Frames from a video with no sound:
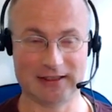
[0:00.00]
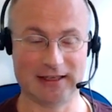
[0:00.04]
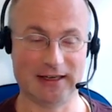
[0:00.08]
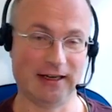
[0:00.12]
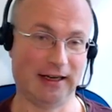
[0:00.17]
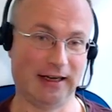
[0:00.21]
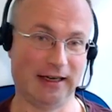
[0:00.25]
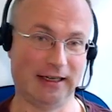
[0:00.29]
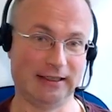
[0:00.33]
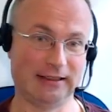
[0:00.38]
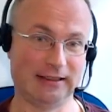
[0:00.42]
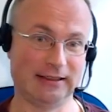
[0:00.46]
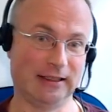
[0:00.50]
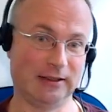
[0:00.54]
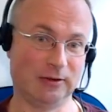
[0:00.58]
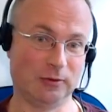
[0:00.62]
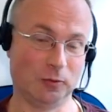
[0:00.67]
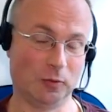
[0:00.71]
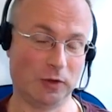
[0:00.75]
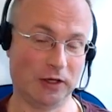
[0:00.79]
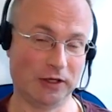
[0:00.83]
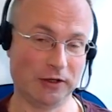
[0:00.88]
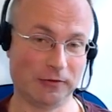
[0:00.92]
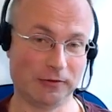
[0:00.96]
And
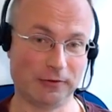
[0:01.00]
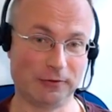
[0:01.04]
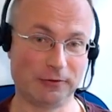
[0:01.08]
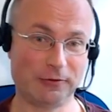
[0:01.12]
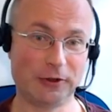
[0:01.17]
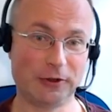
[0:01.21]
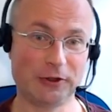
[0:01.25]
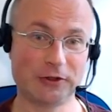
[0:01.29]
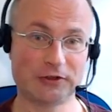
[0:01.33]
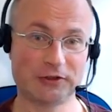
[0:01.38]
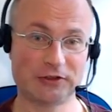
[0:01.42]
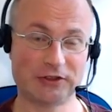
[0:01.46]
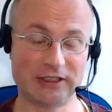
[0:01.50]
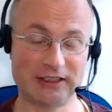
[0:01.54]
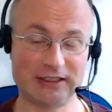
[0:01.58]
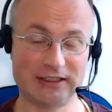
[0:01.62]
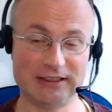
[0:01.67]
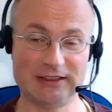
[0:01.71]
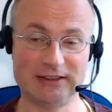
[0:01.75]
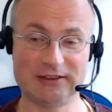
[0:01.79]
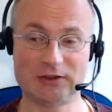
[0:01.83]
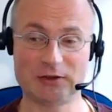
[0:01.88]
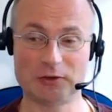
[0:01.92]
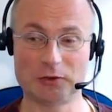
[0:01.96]
one of the first
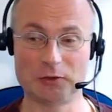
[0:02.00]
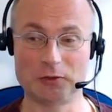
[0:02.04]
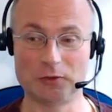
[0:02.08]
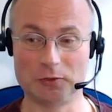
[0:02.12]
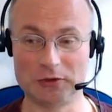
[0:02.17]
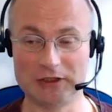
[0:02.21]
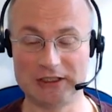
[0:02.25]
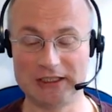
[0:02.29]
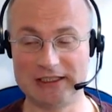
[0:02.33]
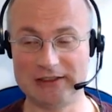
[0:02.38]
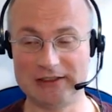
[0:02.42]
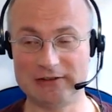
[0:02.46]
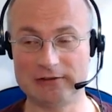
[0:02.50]
studies who really